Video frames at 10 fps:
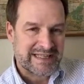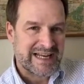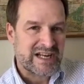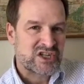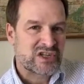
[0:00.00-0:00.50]

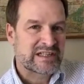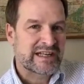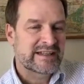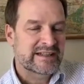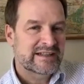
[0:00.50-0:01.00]

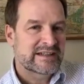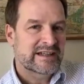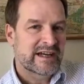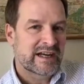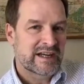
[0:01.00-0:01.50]
essentially
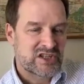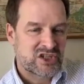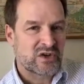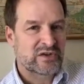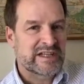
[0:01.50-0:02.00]

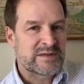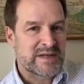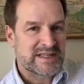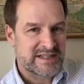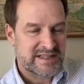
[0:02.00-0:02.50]
solid
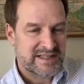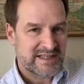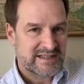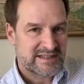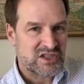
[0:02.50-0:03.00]

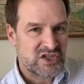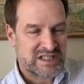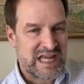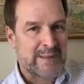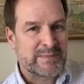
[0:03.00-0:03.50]
businesses that
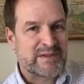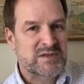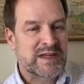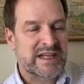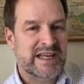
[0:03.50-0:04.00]
just happen
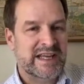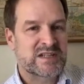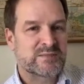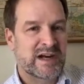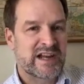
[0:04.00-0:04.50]
to be
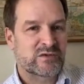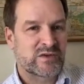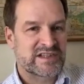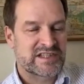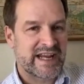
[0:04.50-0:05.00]
hit by
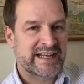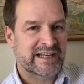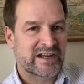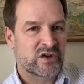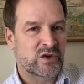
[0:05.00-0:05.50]
everyone staying
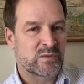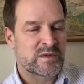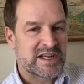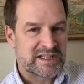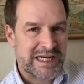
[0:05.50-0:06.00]
at home,
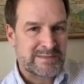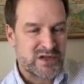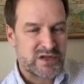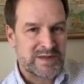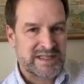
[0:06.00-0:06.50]
to keep
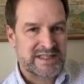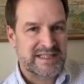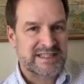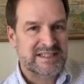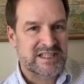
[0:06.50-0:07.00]
those
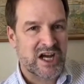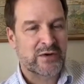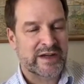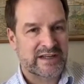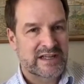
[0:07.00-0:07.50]
businesses
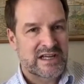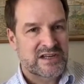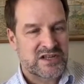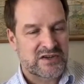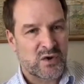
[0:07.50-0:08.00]
going
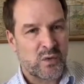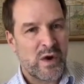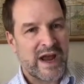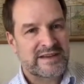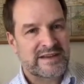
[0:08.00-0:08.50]
so that
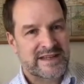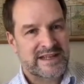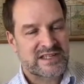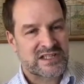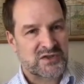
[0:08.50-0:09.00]
when
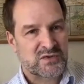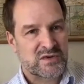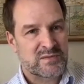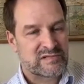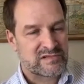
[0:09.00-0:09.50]
things start to
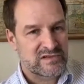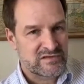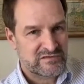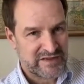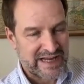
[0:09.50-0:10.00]

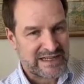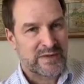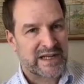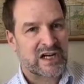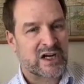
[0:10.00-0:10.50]
improve, they can
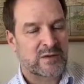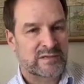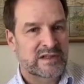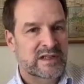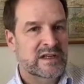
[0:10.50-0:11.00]
pick up